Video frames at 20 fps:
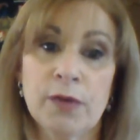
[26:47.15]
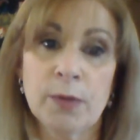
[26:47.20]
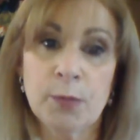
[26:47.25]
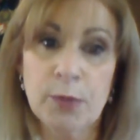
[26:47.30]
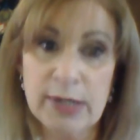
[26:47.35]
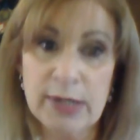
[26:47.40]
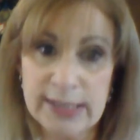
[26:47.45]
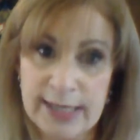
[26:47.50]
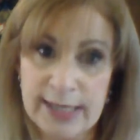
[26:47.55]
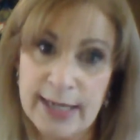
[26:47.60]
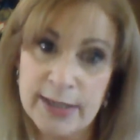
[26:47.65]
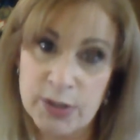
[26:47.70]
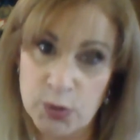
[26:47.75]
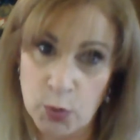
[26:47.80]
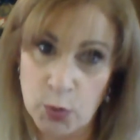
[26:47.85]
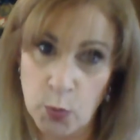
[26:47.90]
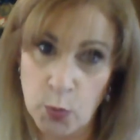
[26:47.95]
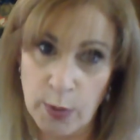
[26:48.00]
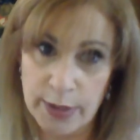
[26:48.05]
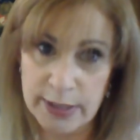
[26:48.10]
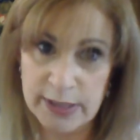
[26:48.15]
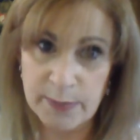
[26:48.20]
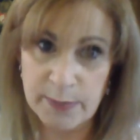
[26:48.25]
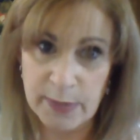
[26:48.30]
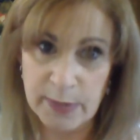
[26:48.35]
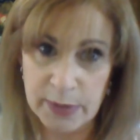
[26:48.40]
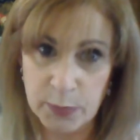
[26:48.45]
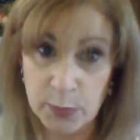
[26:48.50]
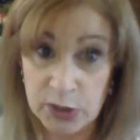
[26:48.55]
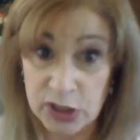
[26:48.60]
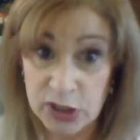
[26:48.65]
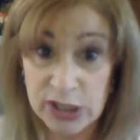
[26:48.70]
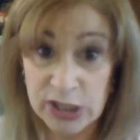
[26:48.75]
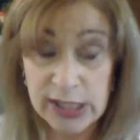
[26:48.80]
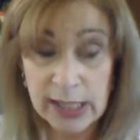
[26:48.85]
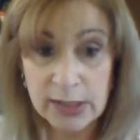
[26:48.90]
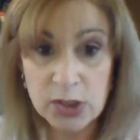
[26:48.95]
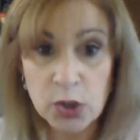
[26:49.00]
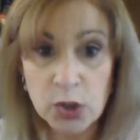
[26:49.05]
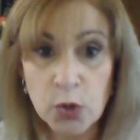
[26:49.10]
Breast Cancer Awareness Month, which is
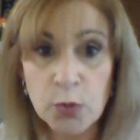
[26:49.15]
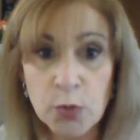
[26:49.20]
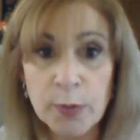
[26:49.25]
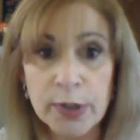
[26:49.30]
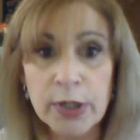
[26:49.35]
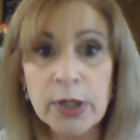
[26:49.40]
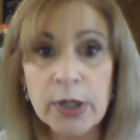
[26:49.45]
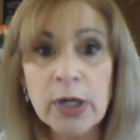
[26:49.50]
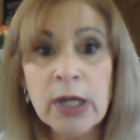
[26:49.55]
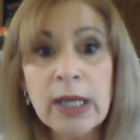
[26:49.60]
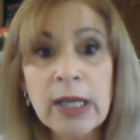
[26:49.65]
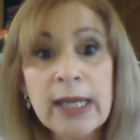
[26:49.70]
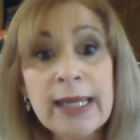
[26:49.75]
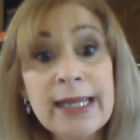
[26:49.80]
October,